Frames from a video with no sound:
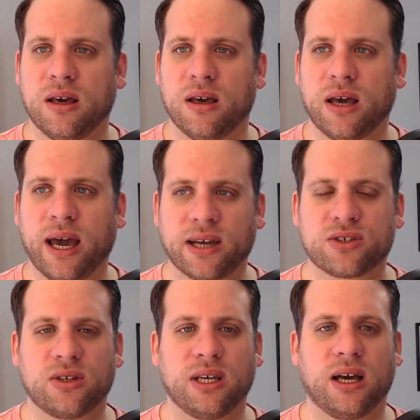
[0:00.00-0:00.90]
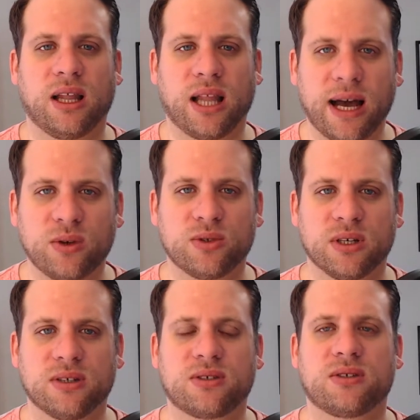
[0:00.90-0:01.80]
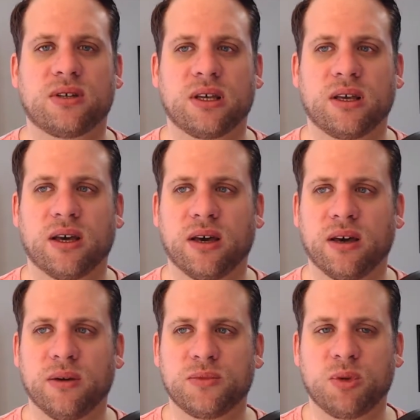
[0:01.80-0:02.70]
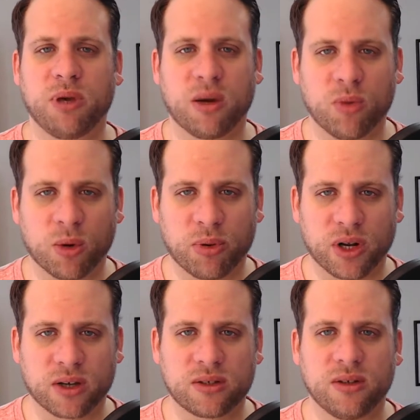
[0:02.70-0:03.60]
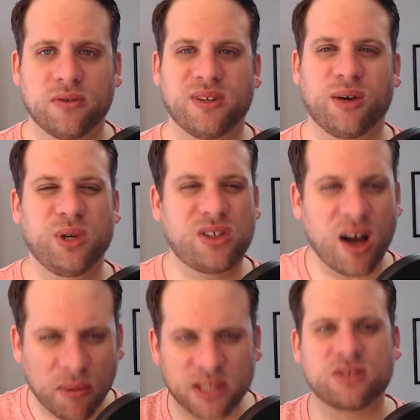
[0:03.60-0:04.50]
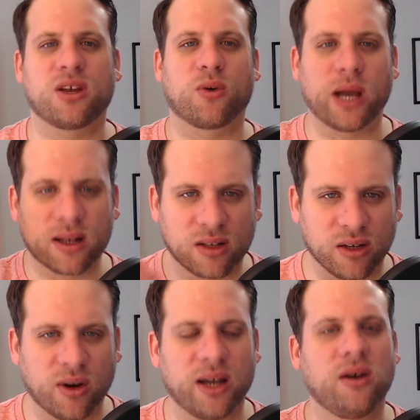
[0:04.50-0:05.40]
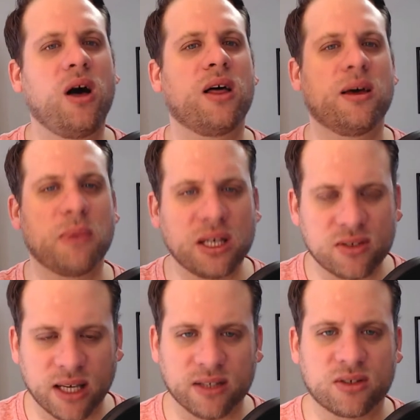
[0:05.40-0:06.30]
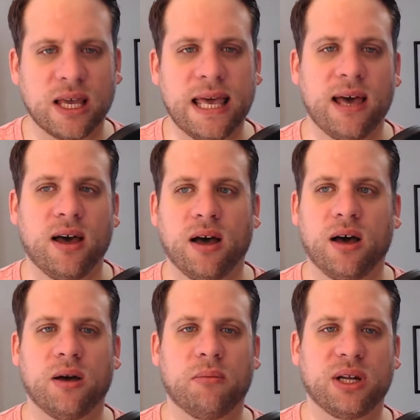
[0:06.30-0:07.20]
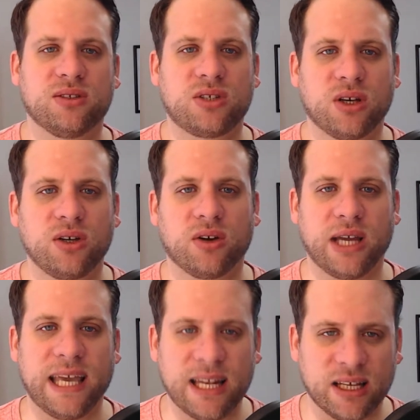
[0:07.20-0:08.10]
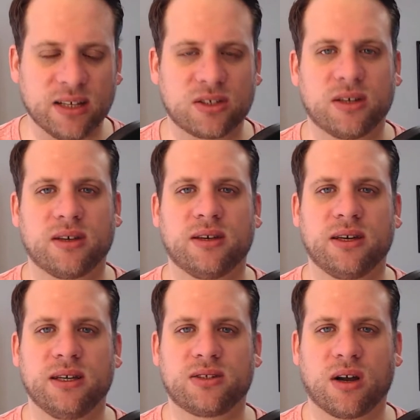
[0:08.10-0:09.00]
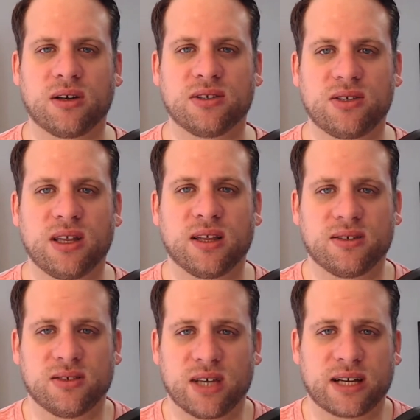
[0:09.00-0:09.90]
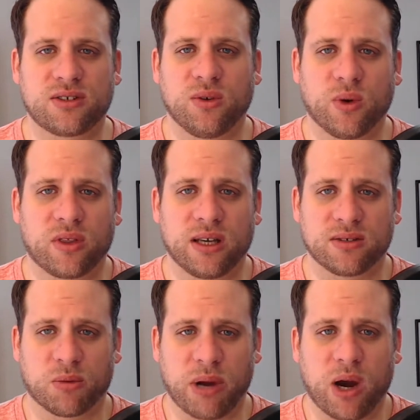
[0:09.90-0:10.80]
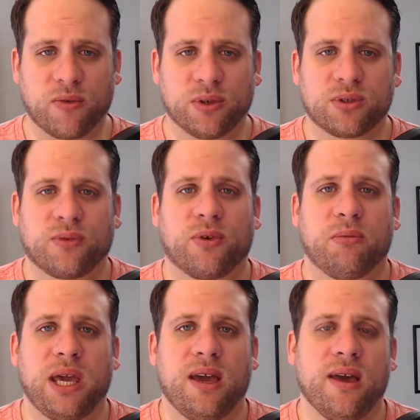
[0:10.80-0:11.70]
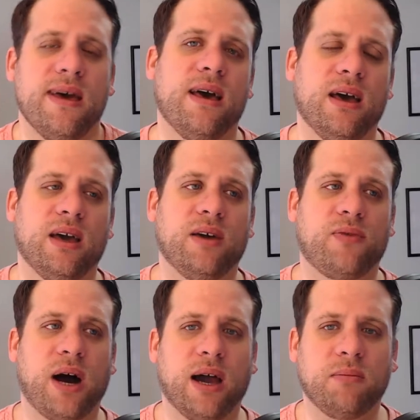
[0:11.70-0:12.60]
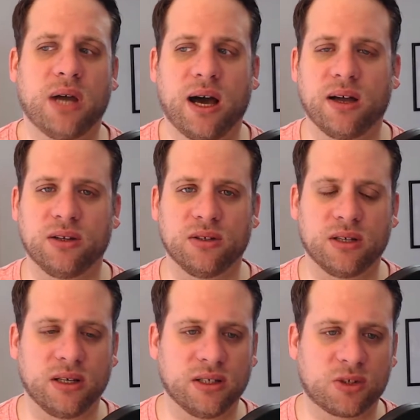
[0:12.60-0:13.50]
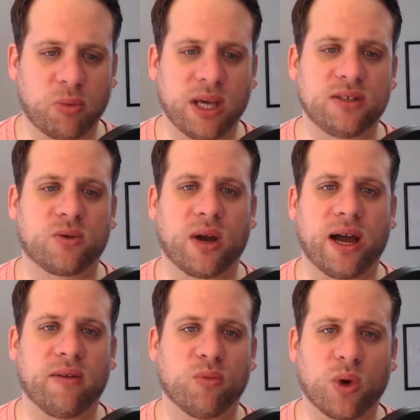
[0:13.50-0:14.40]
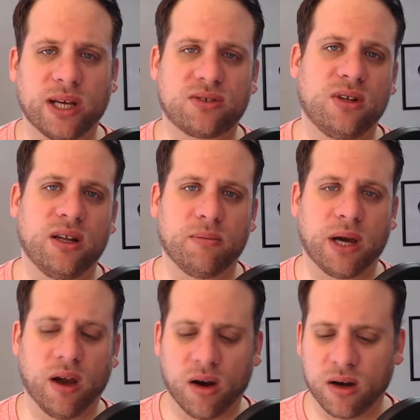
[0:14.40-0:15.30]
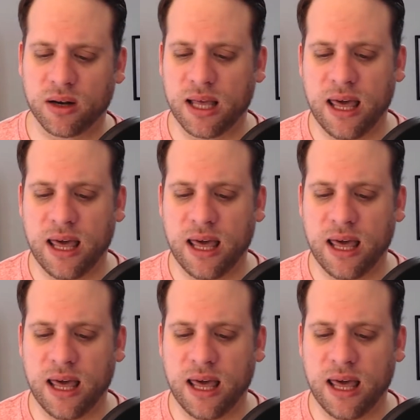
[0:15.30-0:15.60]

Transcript: actually allows us to become more productive. Now we talk about this theoretically, right? Well, that makes sense. But until you're in it, it's hard to see that this is actually where things are powerful. So for me, if I'm not in a space where I'm rested in my heart,